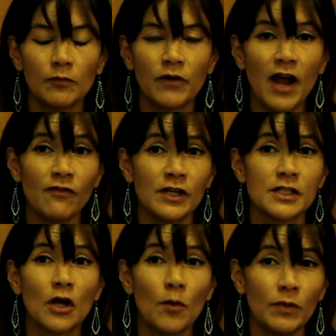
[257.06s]

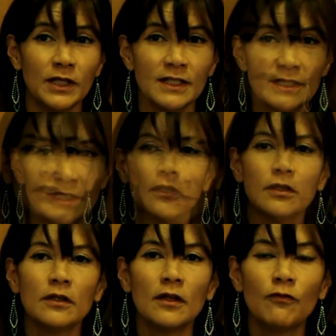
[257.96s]
private companies.
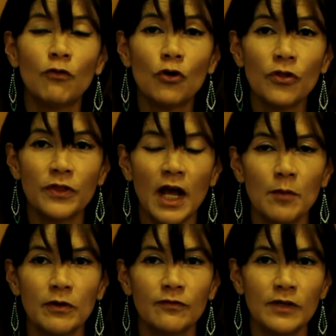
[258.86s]
The fourth
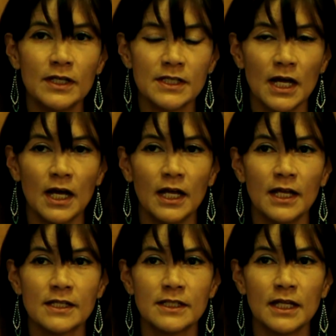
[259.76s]
type of visa
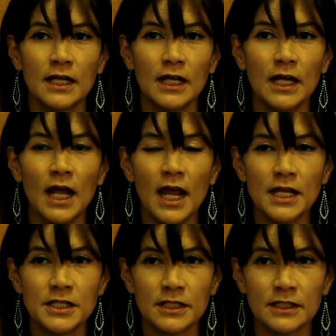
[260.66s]
is the
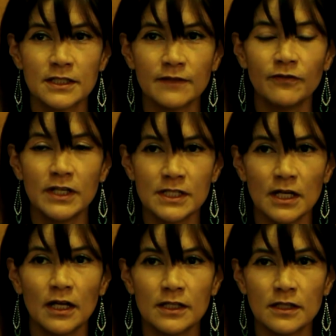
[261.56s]
agent's
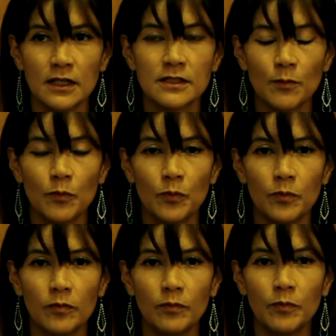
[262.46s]
visa, is the
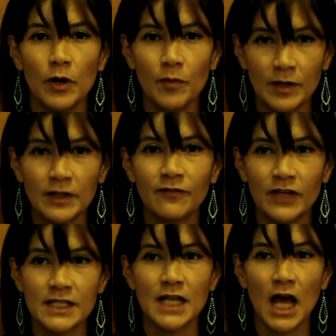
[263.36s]
permanent
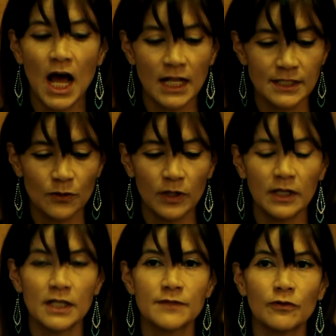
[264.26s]
visa also,
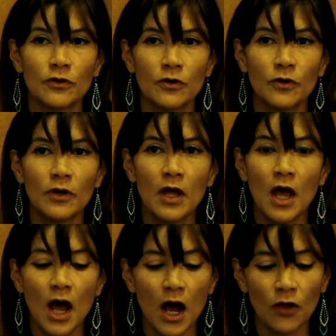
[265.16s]
and it's for
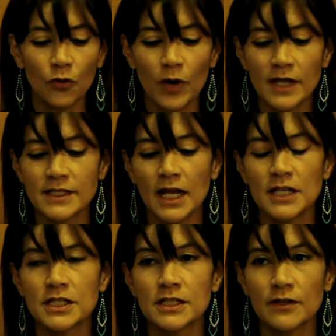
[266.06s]
authorized
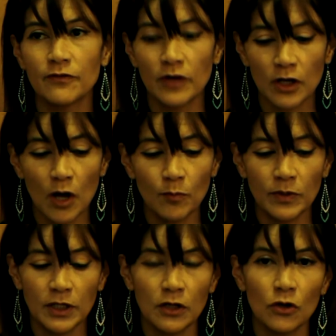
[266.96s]
agents of a
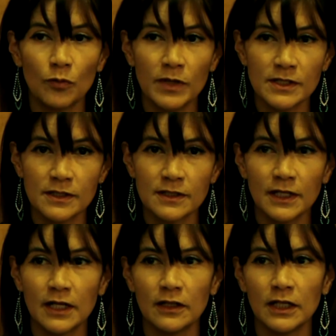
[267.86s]
company or business
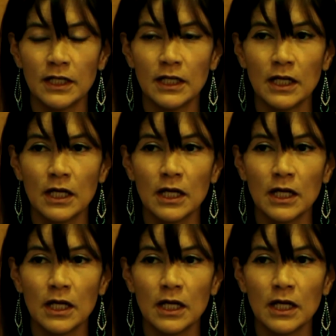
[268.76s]
legally